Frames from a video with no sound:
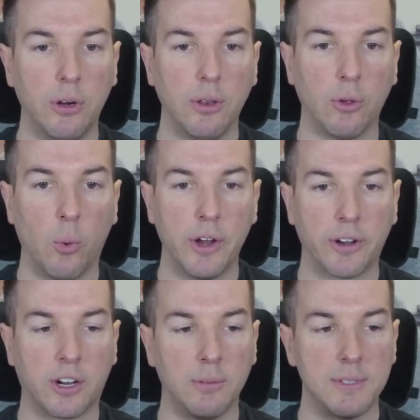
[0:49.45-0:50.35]
the wire
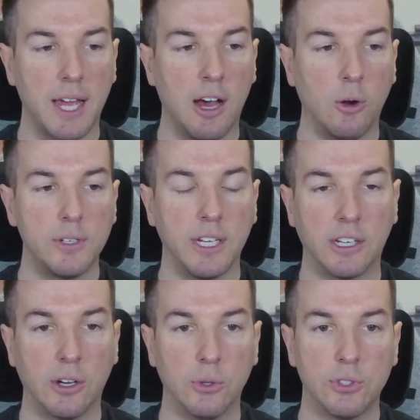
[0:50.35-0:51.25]
comes out and goes